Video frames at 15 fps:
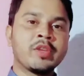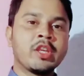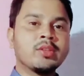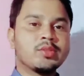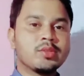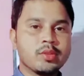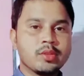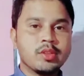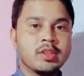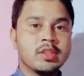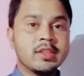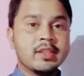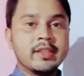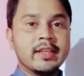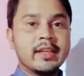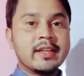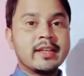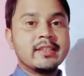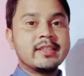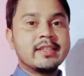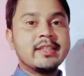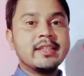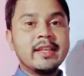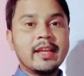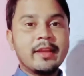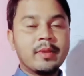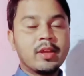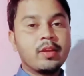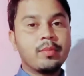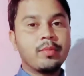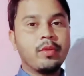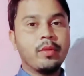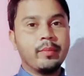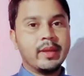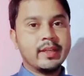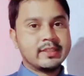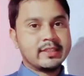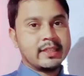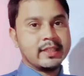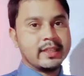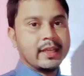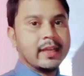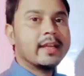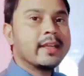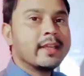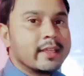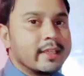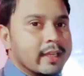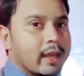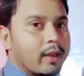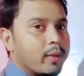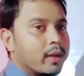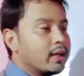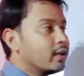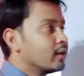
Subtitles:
So there are three level of governments are there in our